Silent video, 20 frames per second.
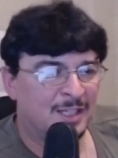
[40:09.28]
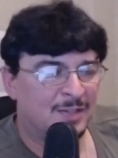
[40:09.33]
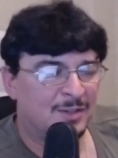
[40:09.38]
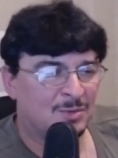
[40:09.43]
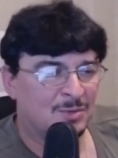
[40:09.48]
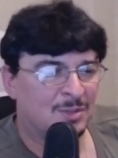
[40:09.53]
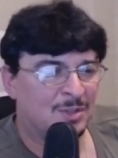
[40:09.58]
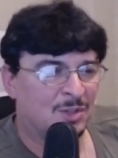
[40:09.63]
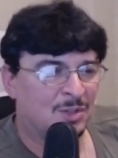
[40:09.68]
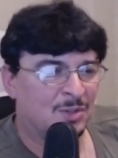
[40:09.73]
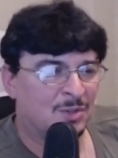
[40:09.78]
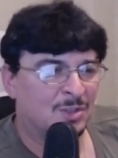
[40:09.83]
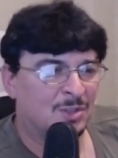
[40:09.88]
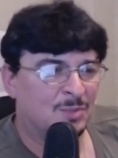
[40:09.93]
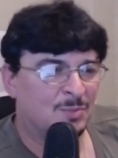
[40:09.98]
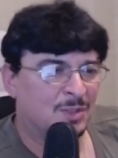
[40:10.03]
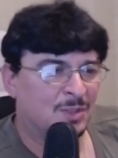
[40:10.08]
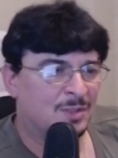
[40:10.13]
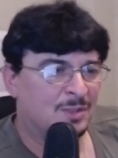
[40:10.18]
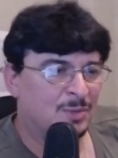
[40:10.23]
yeah, with,
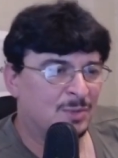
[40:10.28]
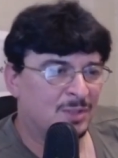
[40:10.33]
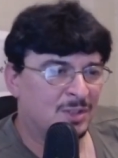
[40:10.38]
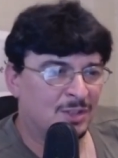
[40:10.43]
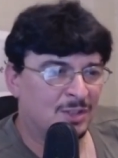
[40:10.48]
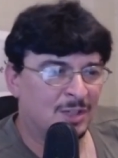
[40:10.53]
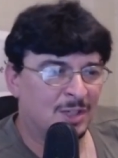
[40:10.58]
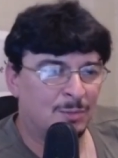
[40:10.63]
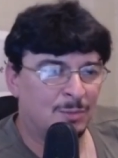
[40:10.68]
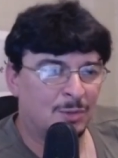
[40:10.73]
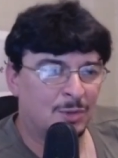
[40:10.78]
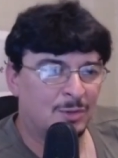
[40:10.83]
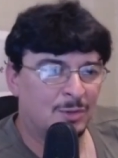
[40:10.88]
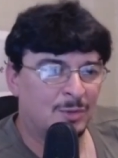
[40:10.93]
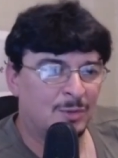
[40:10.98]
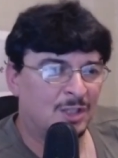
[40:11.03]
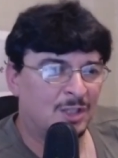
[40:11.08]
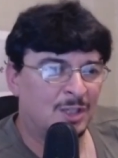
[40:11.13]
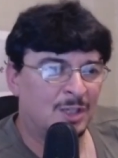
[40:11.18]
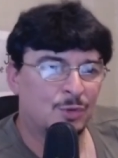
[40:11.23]
with the double with
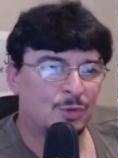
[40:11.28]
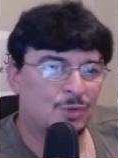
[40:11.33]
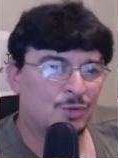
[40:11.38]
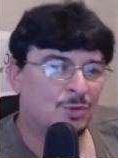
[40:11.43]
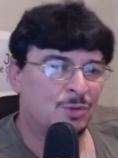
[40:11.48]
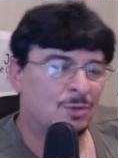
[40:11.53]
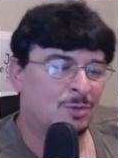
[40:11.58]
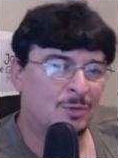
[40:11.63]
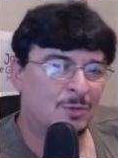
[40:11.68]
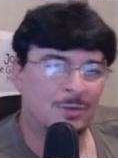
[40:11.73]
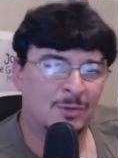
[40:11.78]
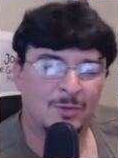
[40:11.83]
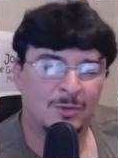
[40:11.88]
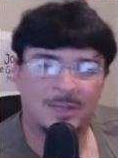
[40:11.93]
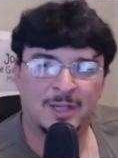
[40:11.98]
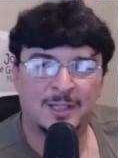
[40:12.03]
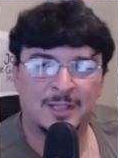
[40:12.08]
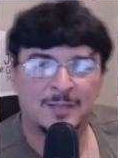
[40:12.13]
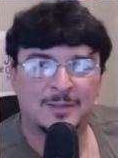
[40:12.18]
the double shooter and all that.